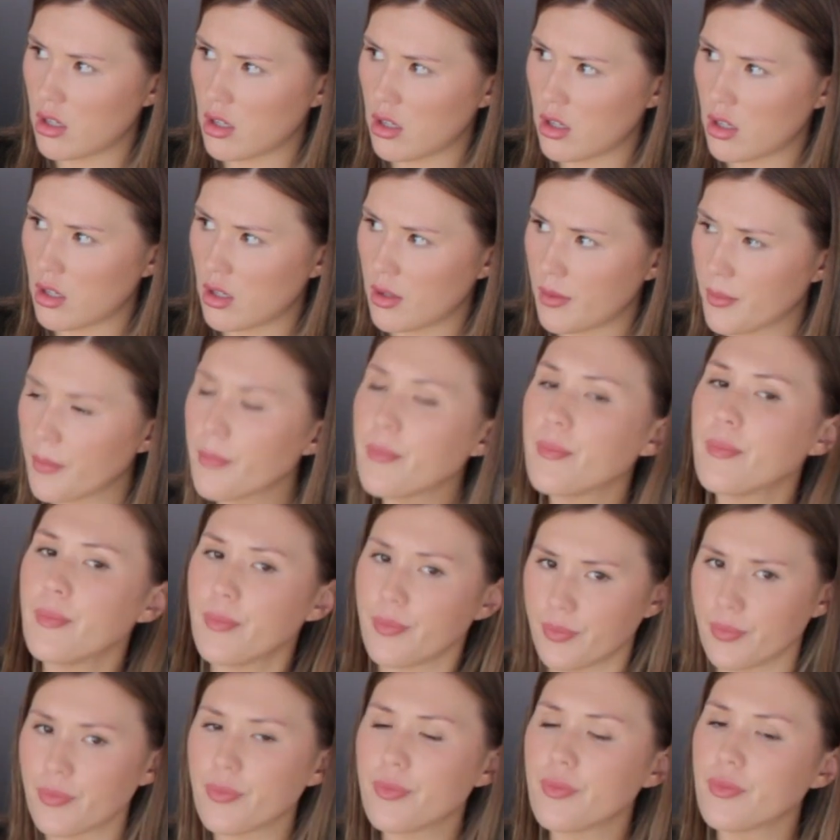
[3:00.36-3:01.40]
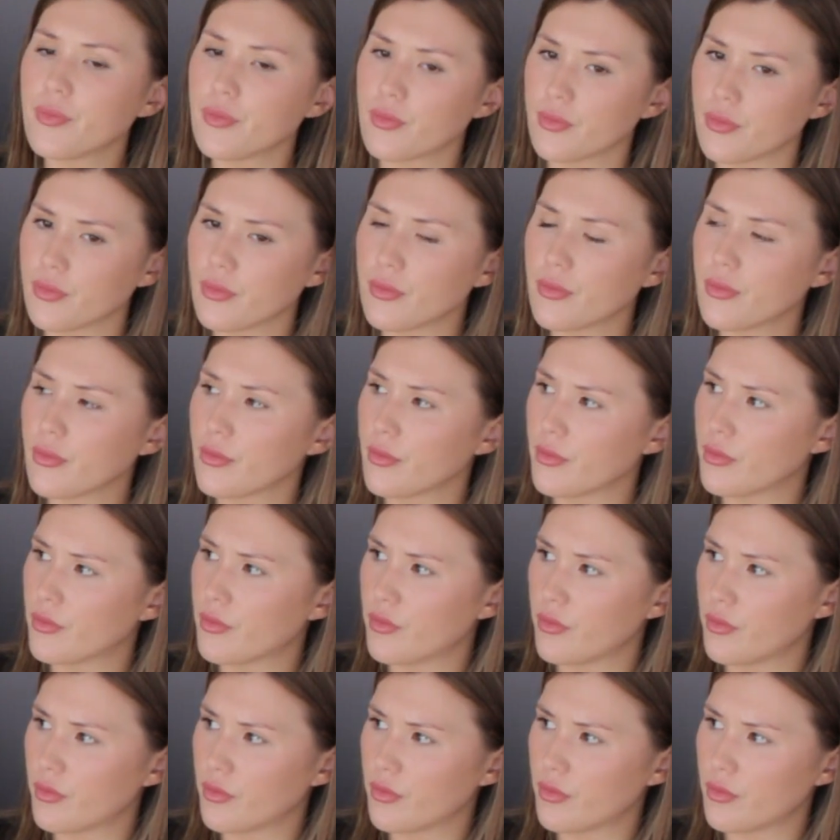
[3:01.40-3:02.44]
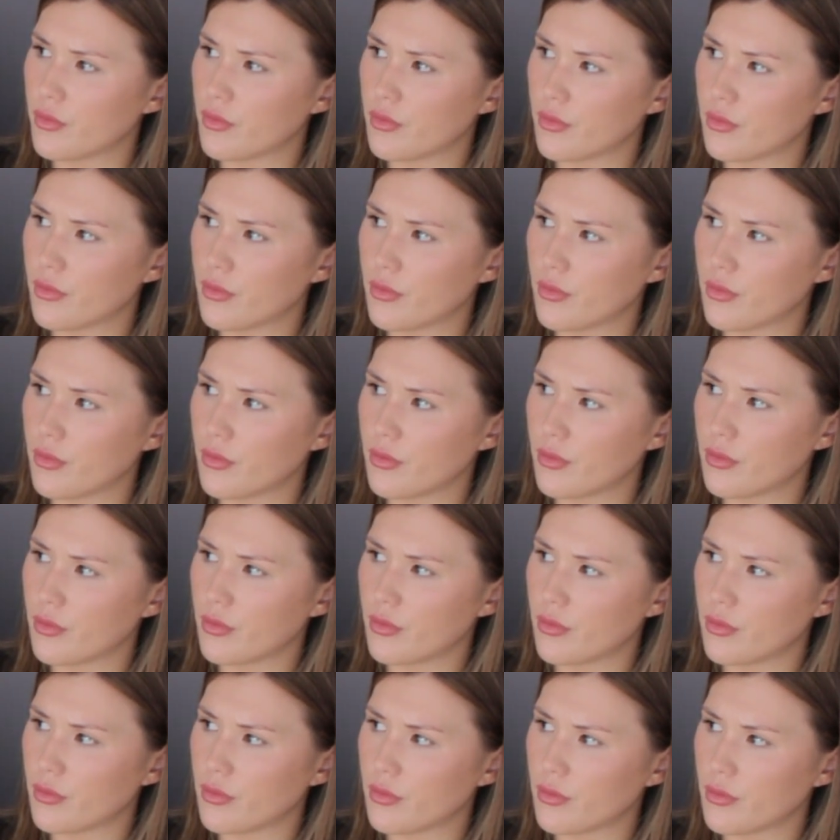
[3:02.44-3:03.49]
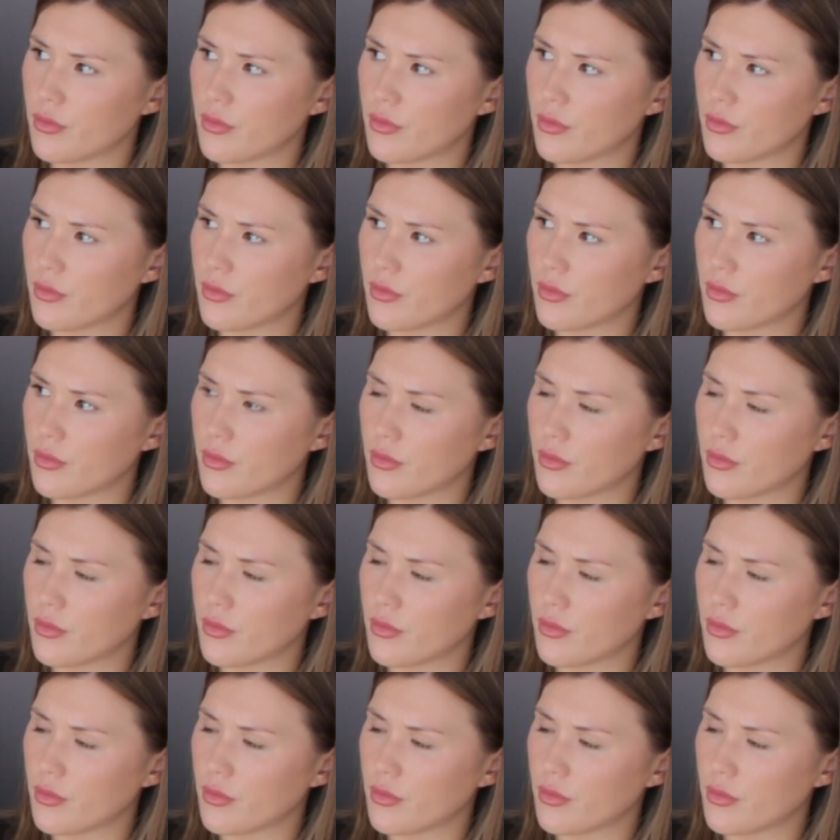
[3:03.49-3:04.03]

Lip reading: (silent)